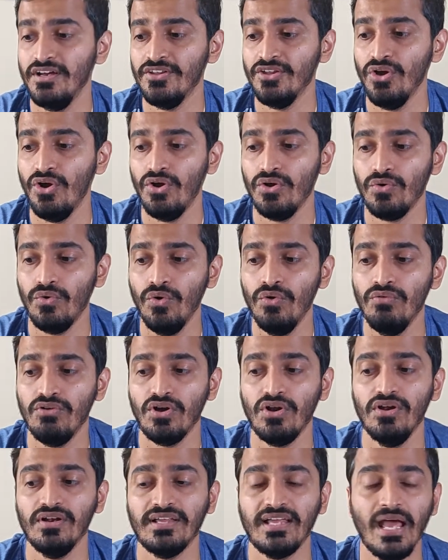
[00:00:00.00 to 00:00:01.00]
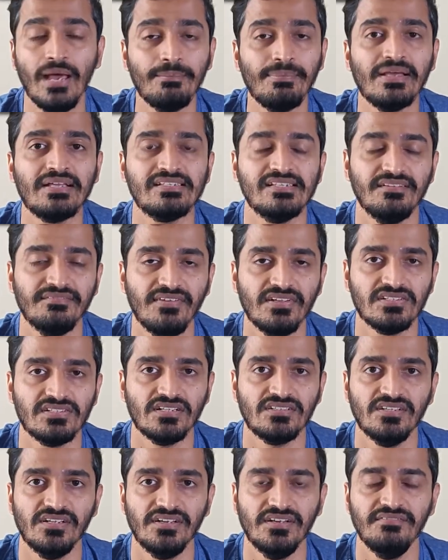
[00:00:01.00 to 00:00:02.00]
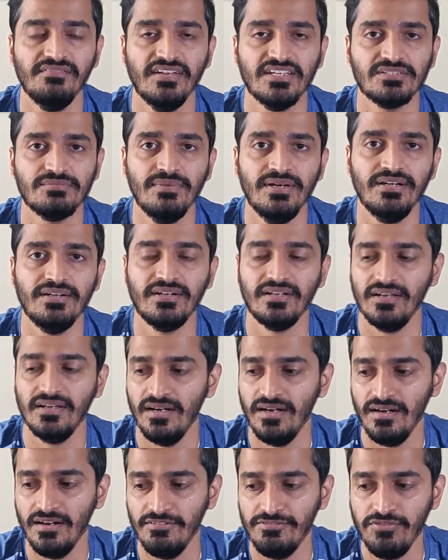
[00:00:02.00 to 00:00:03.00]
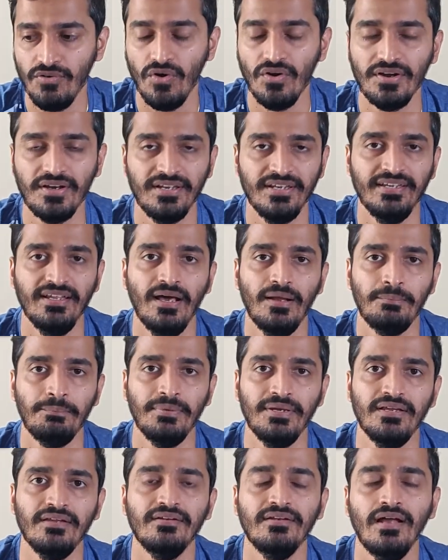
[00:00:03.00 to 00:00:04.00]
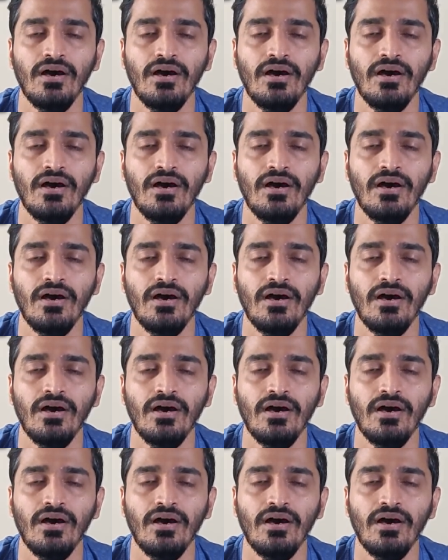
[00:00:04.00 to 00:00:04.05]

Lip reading: your overall capex infrastructure investment for ERP.